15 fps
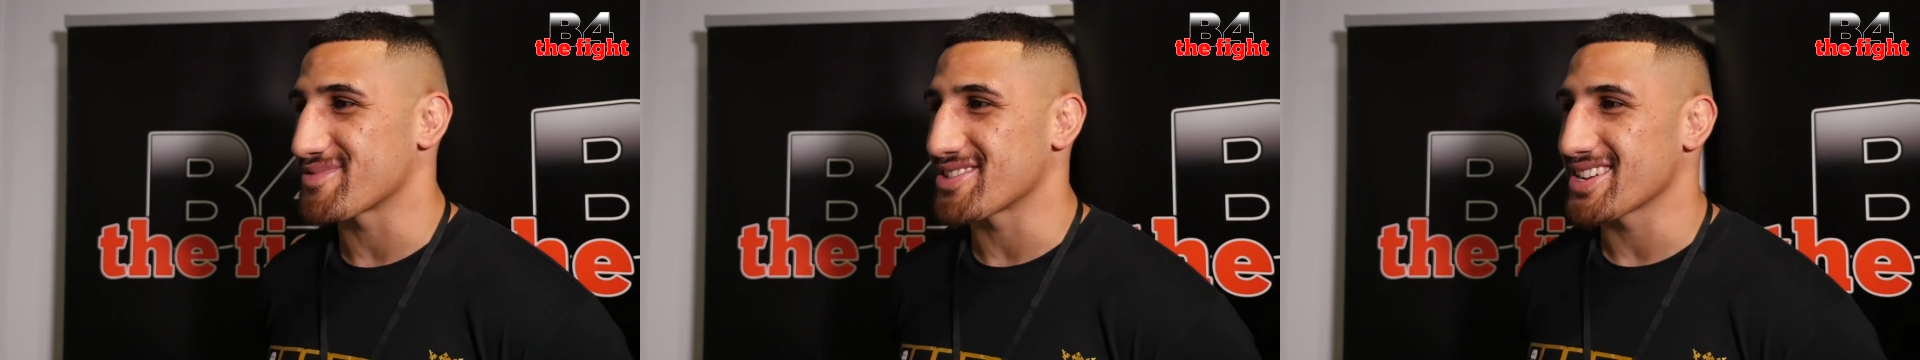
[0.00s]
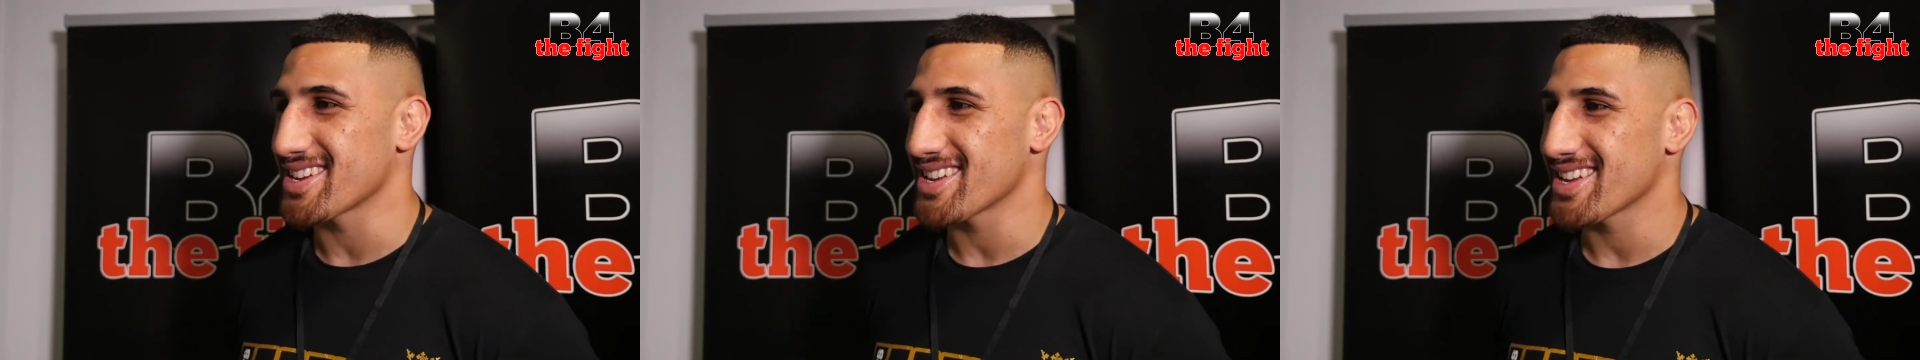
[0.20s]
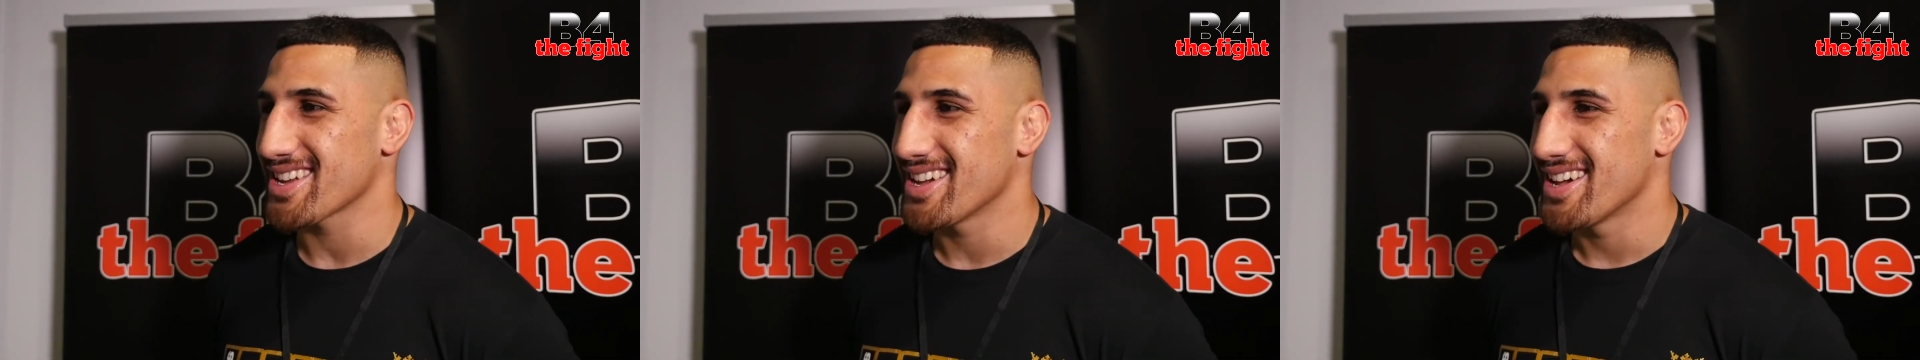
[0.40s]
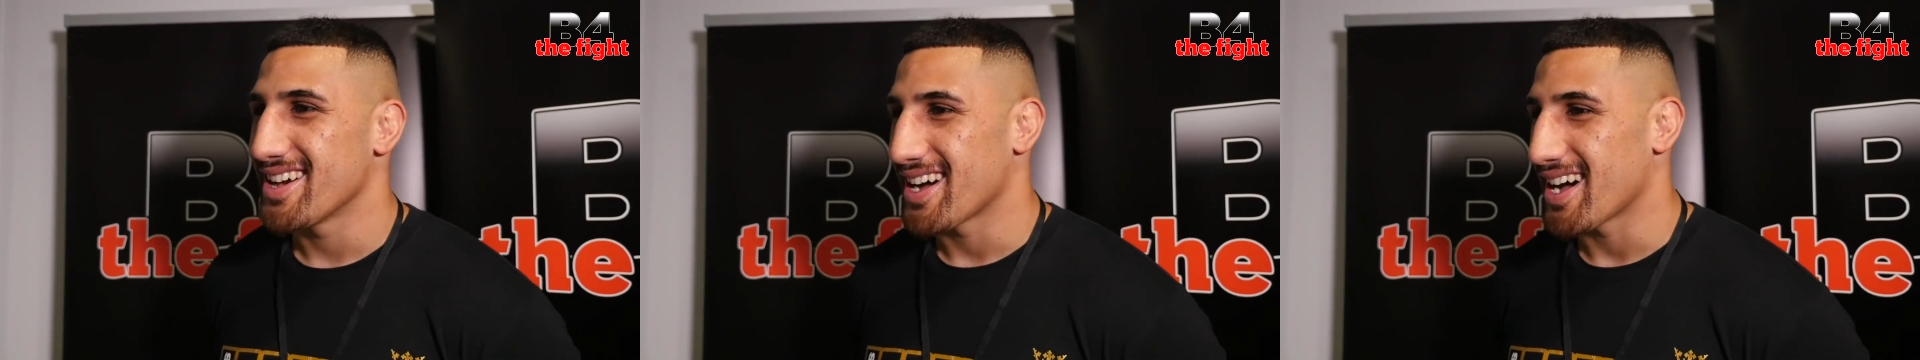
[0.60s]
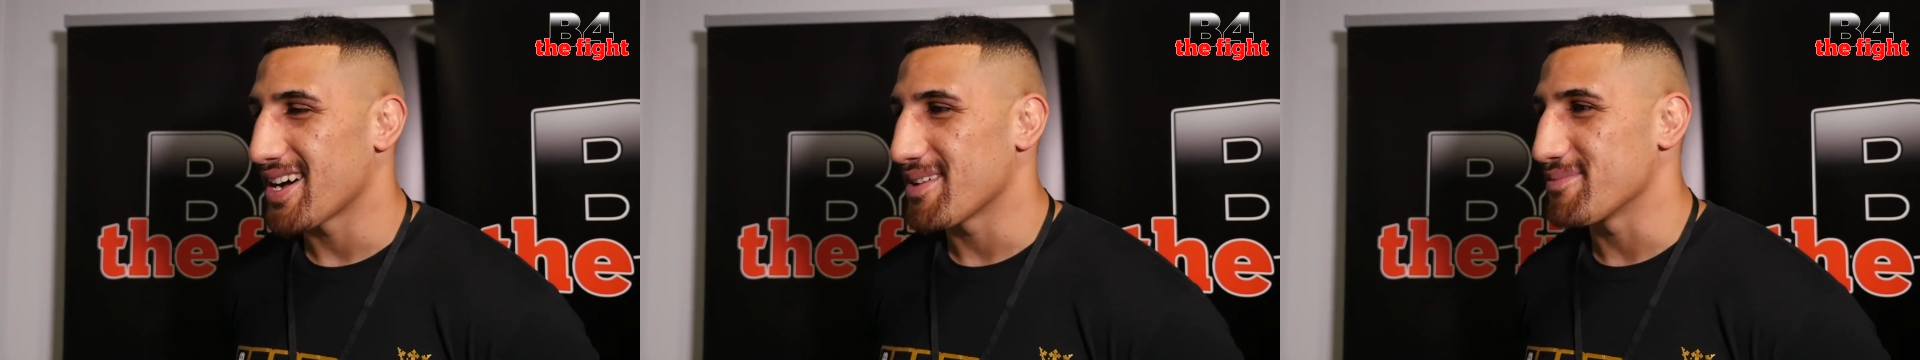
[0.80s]
morning.
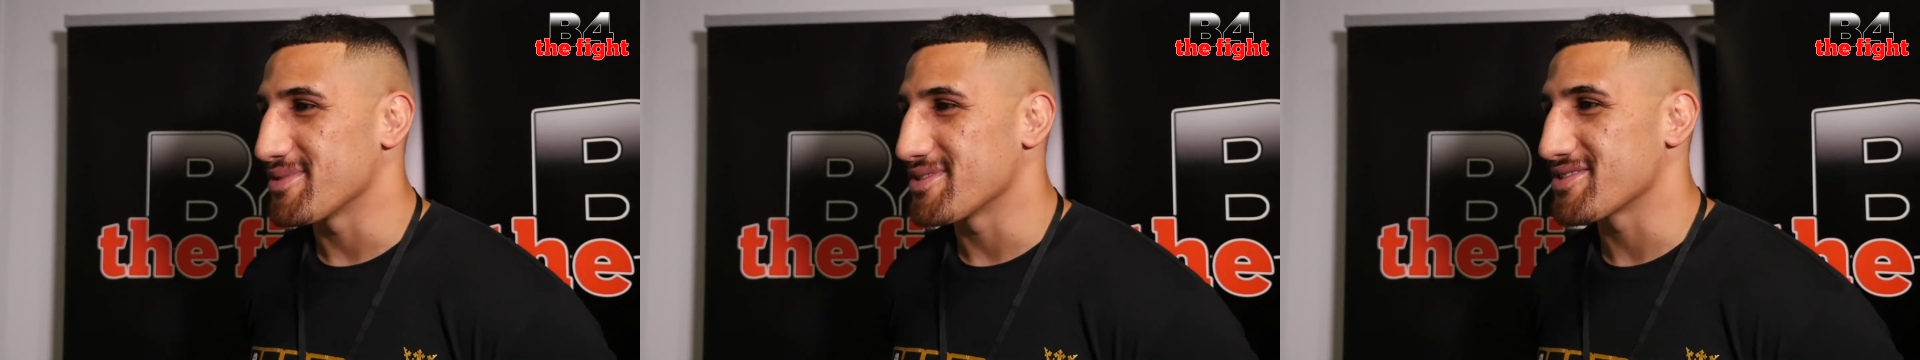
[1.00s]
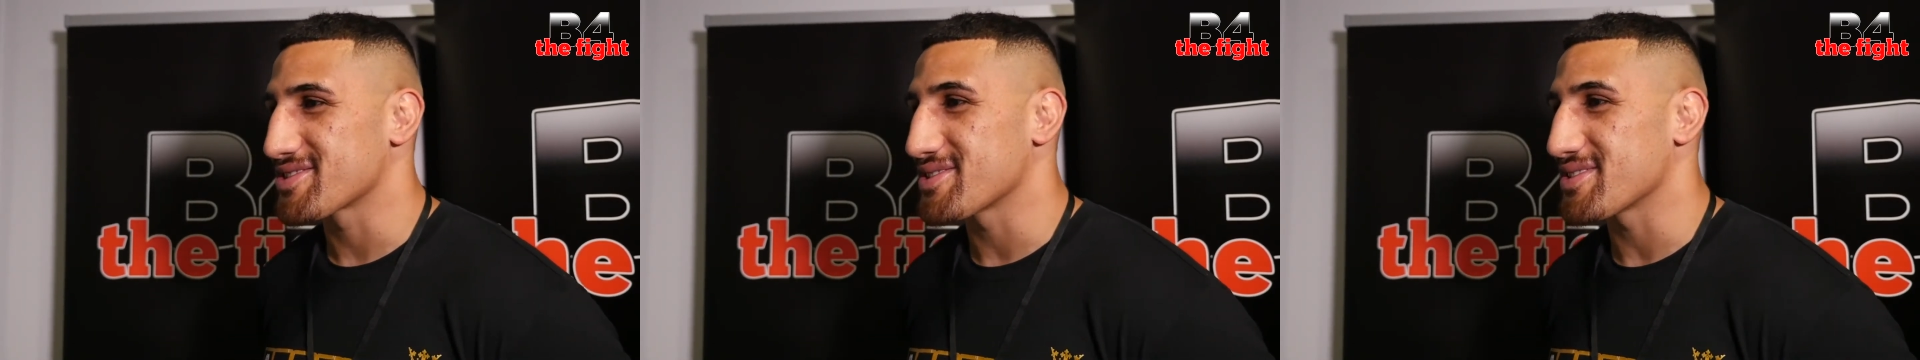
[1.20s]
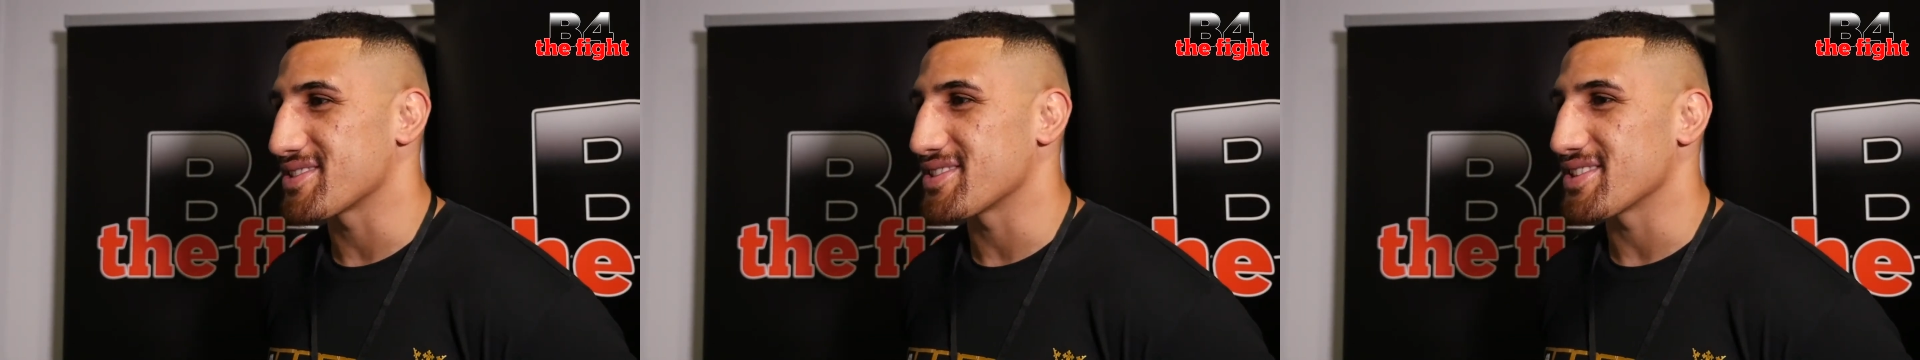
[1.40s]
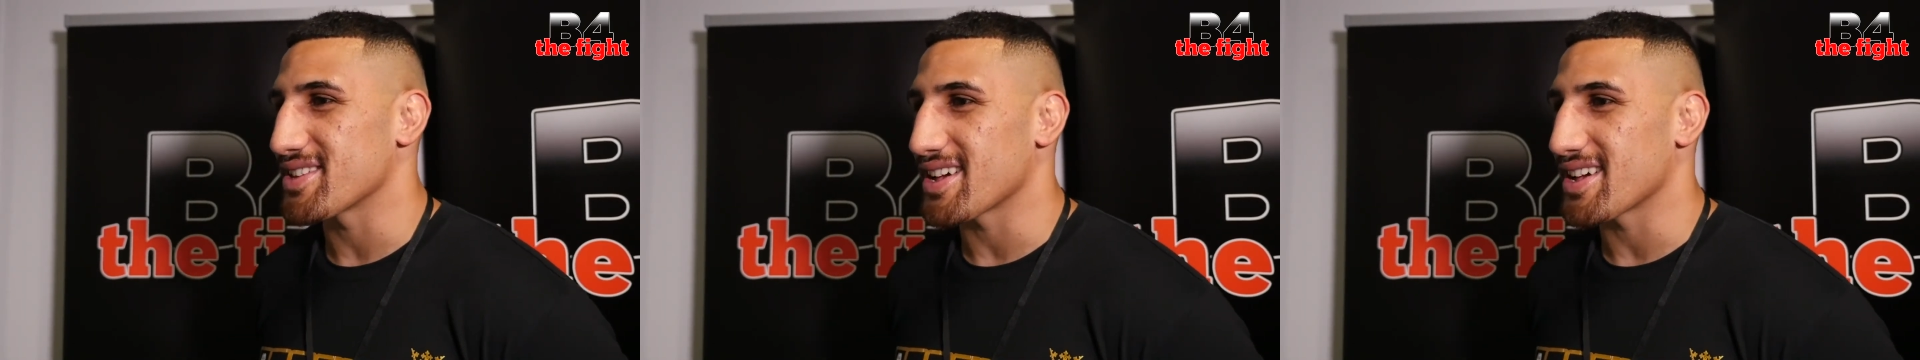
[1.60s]
Um, it was good.